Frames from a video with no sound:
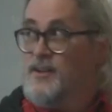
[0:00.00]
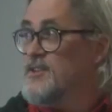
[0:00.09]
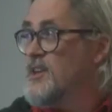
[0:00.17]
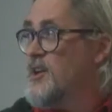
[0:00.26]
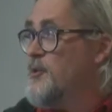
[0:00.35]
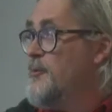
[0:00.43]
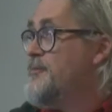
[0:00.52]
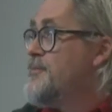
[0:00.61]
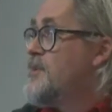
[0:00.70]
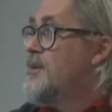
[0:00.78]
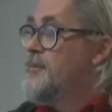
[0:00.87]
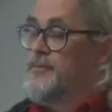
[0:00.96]
So,
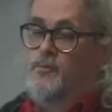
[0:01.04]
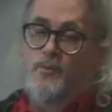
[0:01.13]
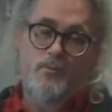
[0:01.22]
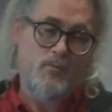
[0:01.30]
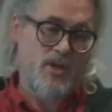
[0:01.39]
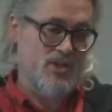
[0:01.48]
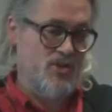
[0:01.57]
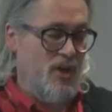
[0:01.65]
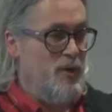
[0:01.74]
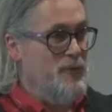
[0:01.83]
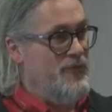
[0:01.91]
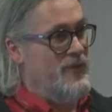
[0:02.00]
what's
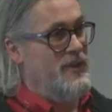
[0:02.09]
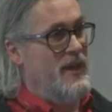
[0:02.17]
Trove?